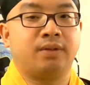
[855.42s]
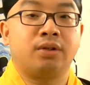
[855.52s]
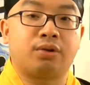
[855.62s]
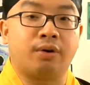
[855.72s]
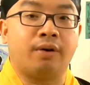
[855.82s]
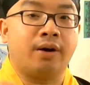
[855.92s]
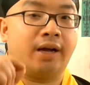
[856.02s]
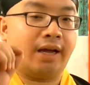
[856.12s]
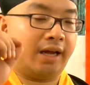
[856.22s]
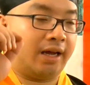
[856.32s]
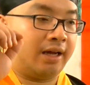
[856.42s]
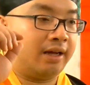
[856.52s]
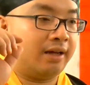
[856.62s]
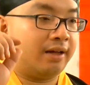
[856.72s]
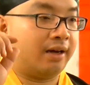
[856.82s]
to a
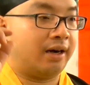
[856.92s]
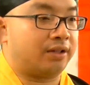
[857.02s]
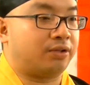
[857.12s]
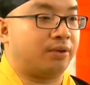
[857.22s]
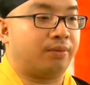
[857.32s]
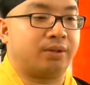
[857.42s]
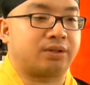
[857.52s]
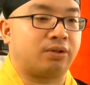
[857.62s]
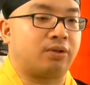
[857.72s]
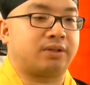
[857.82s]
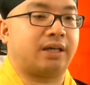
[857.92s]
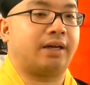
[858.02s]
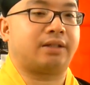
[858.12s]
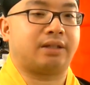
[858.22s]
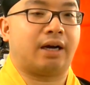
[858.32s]
resource
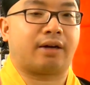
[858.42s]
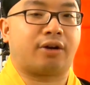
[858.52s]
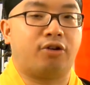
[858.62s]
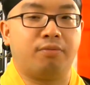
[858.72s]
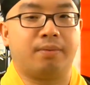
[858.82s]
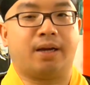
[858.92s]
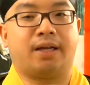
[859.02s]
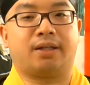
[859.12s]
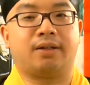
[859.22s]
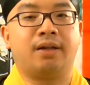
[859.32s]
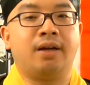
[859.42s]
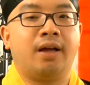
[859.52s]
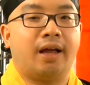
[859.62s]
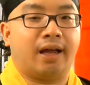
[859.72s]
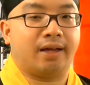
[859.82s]
that is accumulated
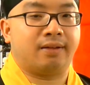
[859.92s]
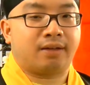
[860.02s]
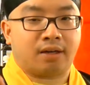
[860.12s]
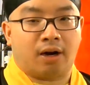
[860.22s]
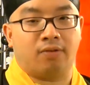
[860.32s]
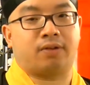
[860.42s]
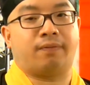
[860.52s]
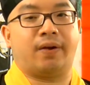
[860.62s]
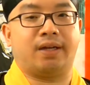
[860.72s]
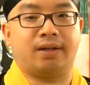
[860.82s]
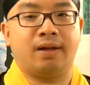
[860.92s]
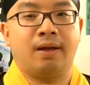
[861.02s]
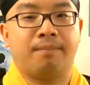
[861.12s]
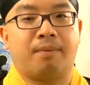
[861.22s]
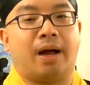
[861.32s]
and cultivated
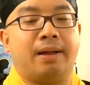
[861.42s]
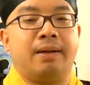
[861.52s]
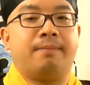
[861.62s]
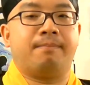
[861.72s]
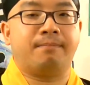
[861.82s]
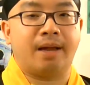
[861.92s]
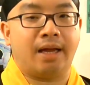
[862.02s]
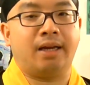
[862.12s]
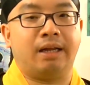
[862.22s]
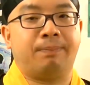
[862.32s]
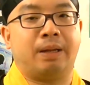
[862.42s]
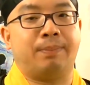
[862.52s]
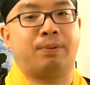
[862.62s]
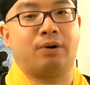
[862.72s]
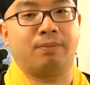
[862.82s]
by many
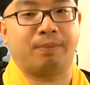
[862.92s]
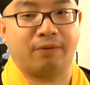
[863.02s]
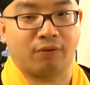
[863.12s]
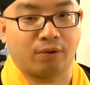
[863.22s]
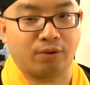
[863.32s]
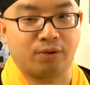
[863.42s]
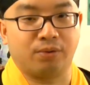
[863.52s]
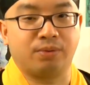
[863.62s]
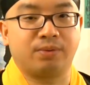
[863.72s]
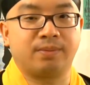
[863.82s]
people before you.